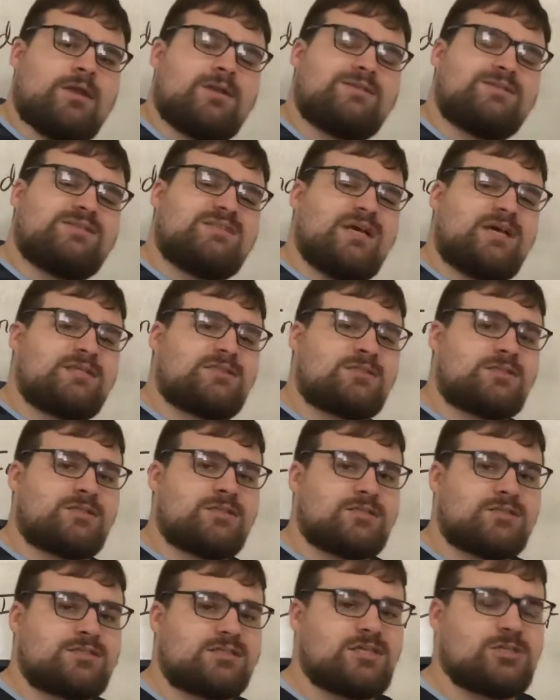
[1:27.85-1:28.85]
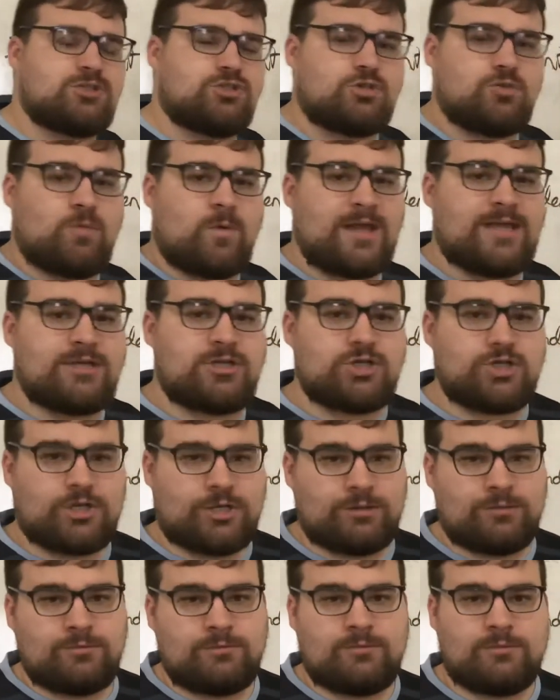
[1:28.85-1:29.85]
Does the situation
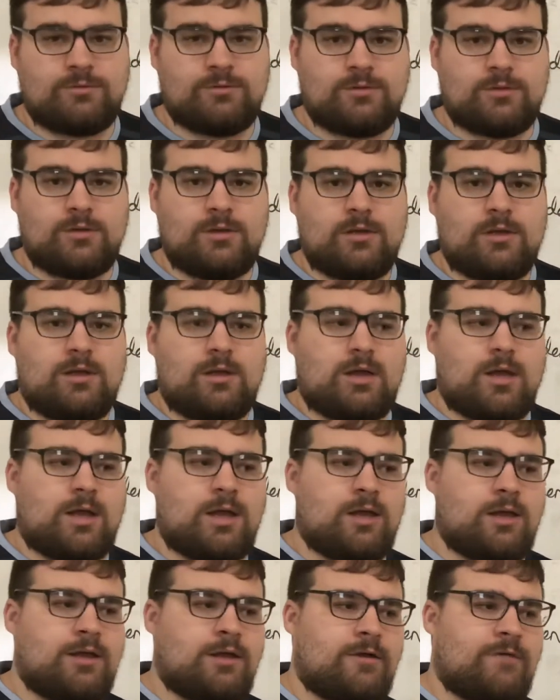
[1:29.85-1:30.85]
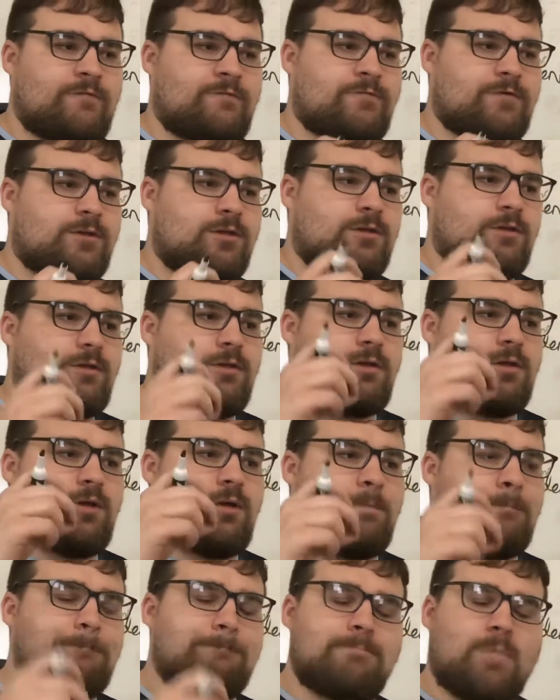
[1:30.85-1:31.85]
of
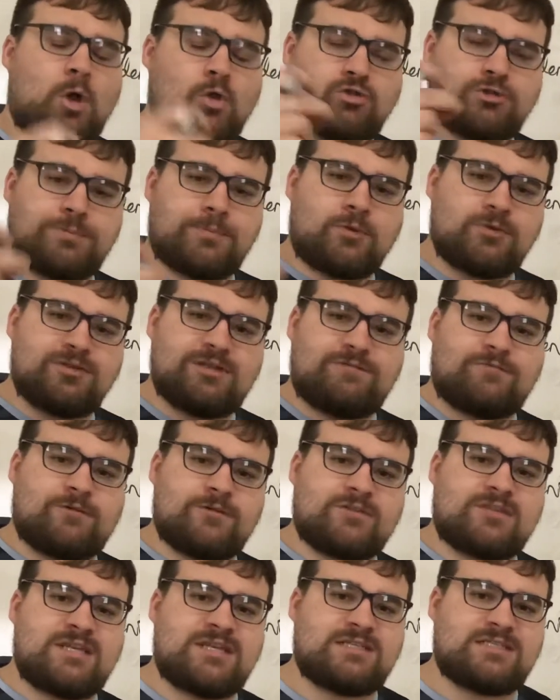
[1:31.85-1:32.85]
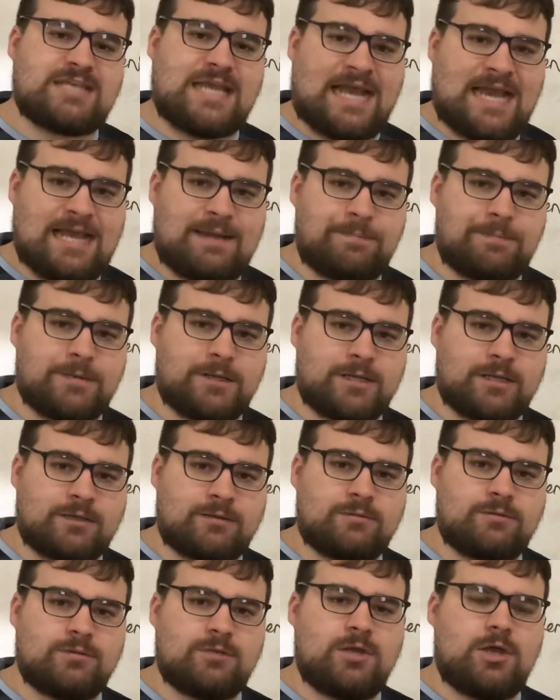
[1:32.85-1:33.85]
multiple different things happening,
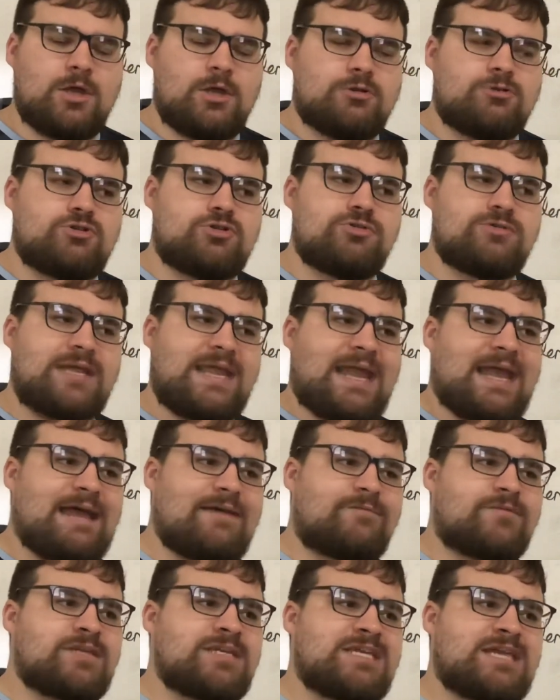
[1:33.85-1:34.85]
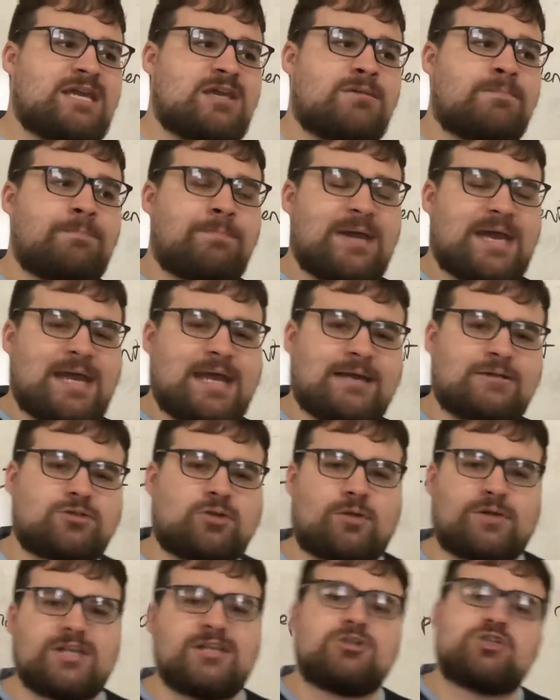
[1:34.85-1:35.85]
do they have any impact
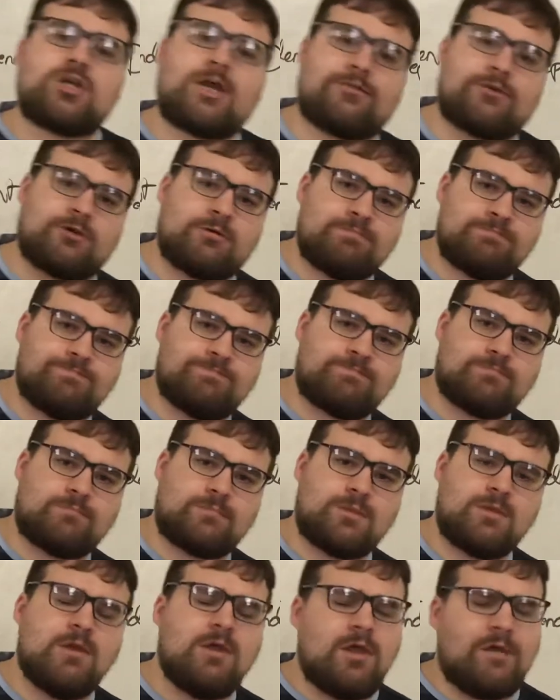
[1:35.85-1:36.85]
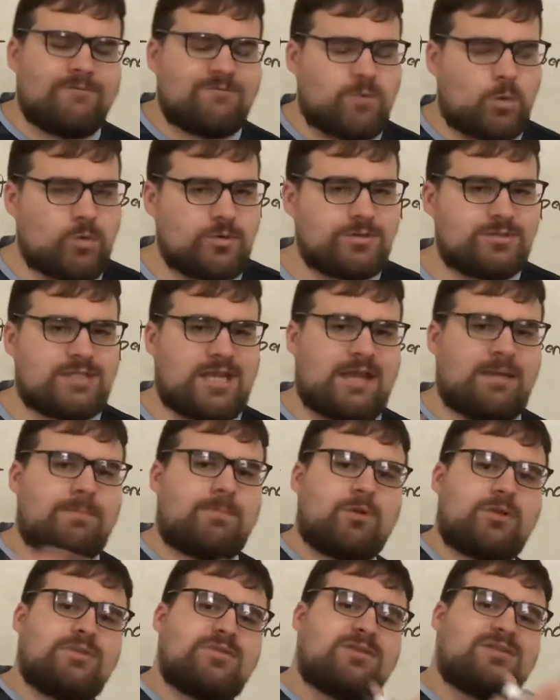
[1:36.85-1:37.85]
on each other? For
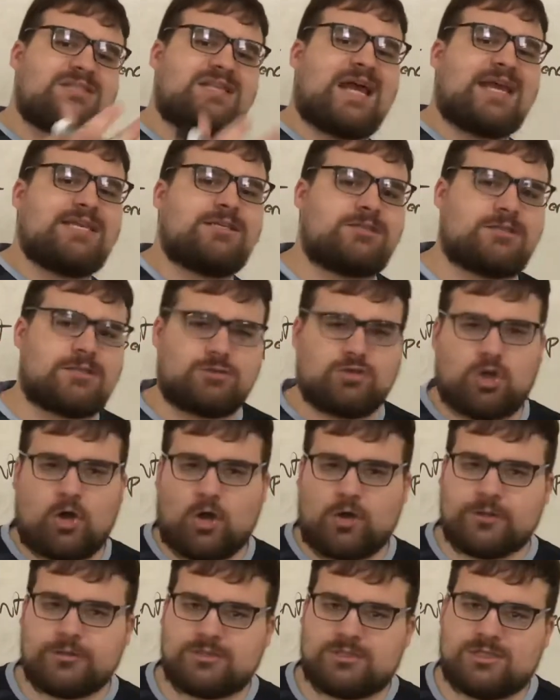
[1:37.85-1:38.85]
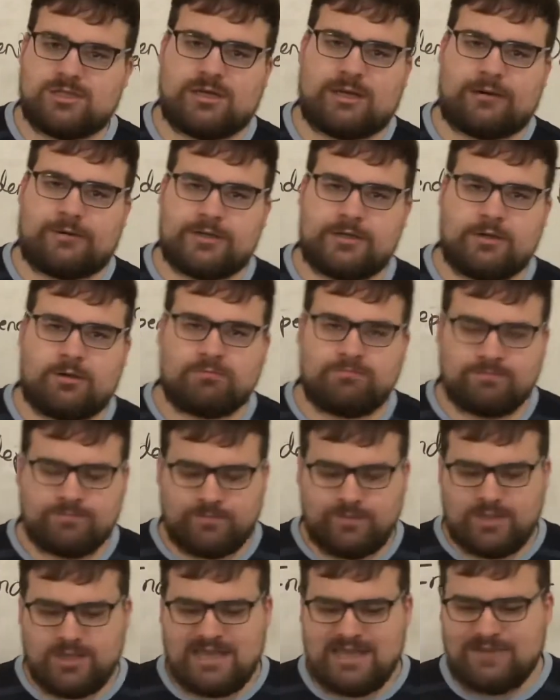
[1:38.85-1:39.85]
example, in the dice and card scenario,
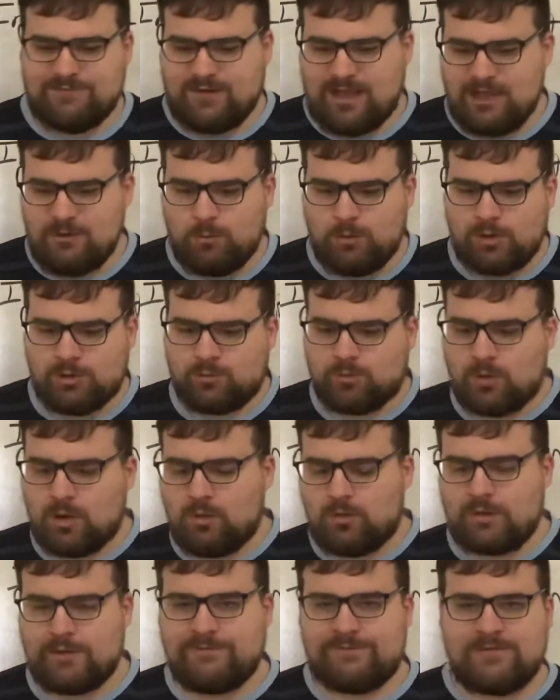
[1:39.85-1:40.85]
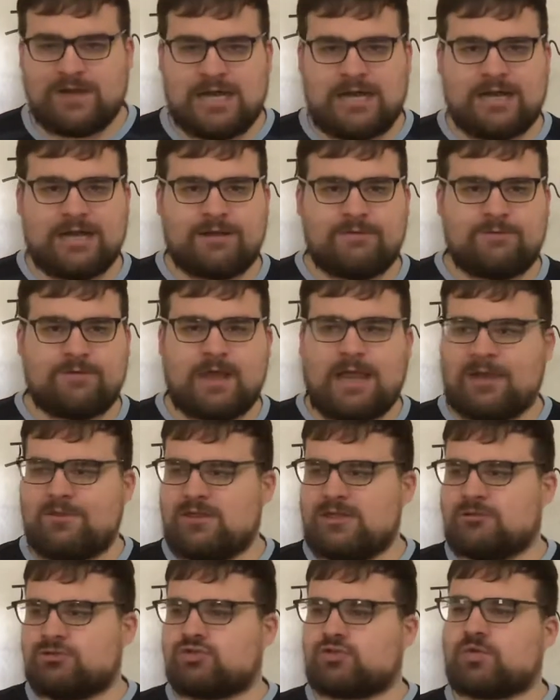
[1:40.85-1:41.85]
if I want to roll a 5 and
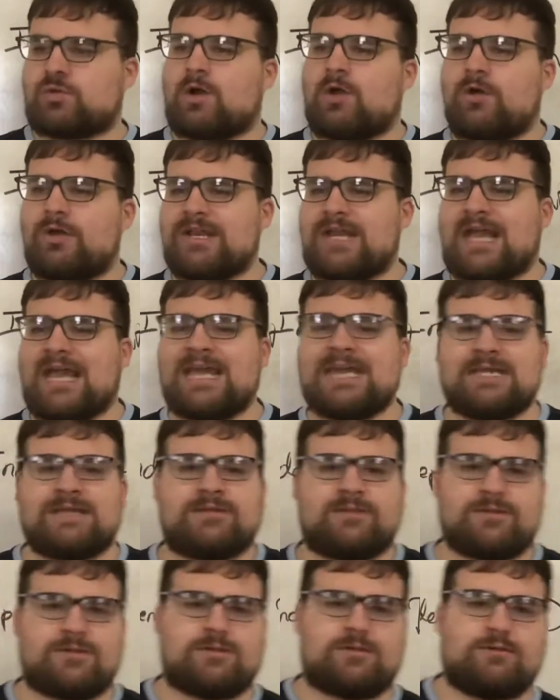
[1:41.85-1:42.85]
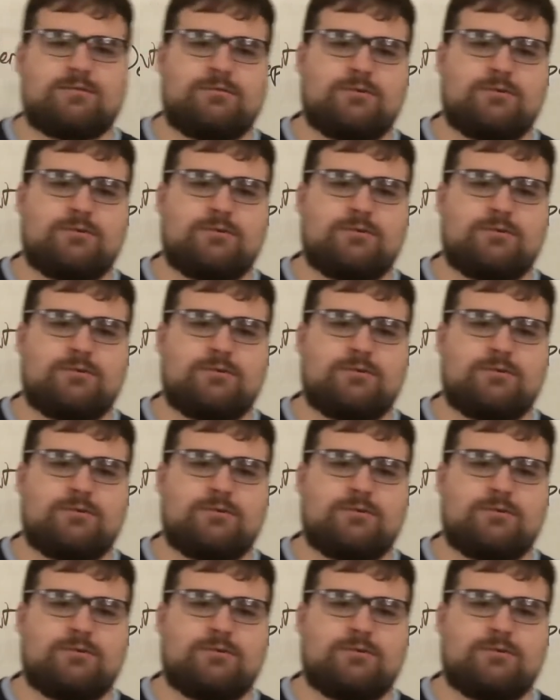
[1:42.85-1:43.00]
then draw an ace,